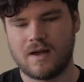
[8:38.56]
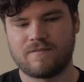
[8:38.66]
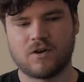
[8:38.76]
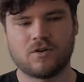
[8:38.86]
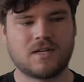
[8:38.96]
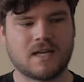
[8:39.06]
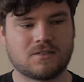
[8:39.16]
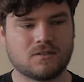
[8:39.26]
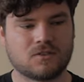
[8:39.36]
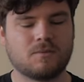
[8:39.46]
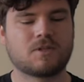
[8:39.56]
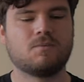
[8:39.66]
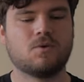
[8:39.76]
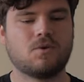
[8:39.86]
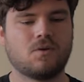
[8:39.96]
a photo takes on so much
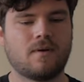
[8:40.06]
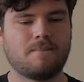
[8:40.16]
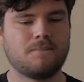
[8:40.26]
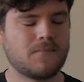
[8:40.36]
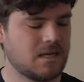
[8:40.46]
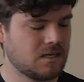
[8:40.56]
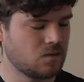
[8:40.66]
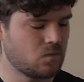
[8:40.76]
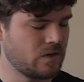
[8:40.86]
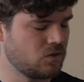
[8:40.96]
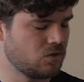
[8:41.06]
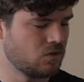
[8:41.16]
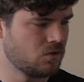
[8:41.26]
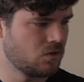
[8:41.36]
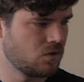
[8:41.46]
more meaning when you